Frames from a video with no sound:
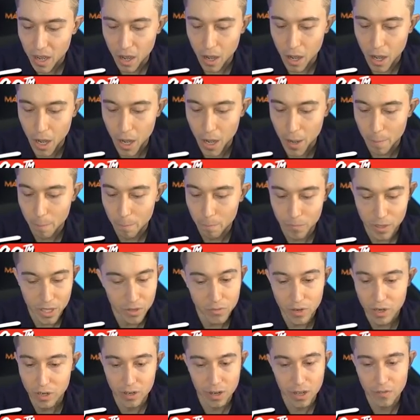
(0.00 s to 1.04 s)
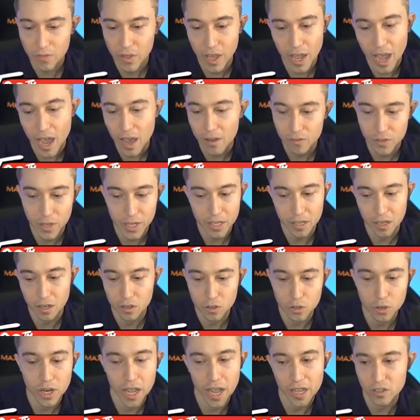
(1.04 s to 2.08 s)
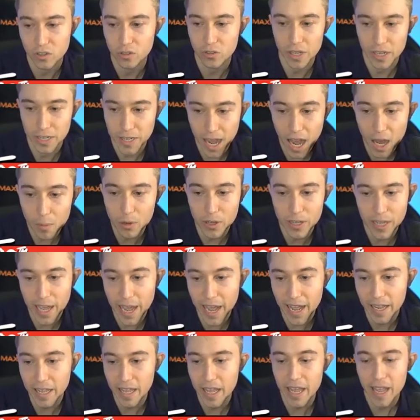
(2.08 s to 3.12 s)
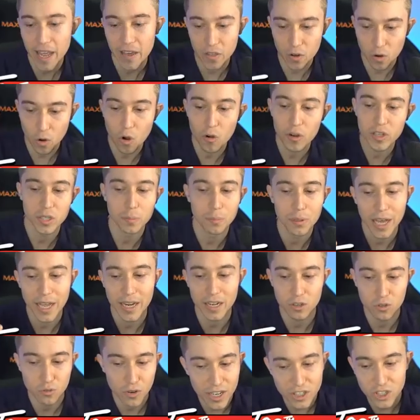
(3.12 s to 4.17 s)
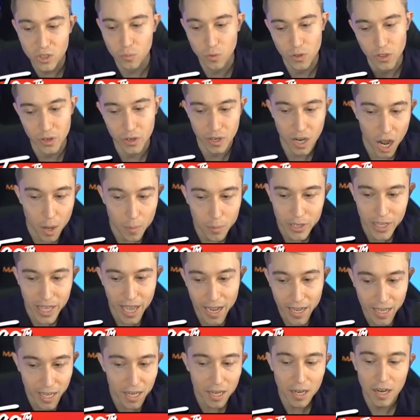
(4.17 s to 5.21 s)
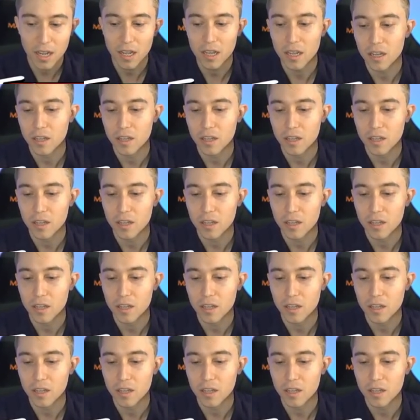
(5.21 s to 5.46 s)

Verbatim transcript: Um, even if they have like a good answer like Goblin Gang and they're always applying aggression when they're Goblin Ganging,